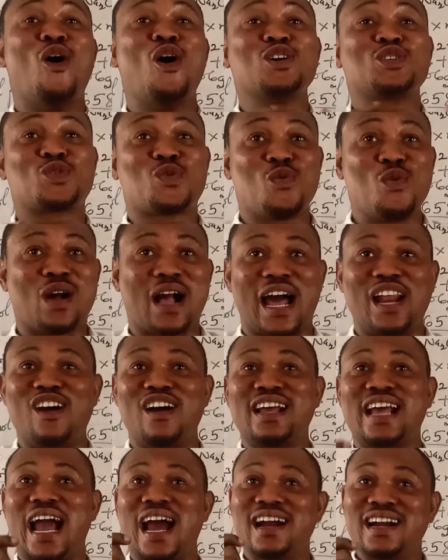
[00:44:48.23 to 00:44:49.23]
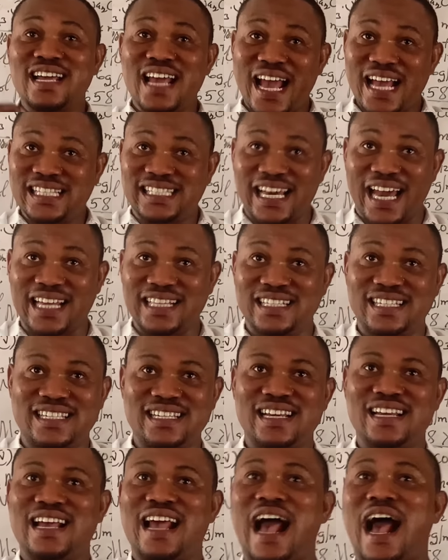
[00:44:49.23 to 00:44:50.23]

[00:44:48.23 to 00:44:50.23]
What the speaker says: school cannot get reagents,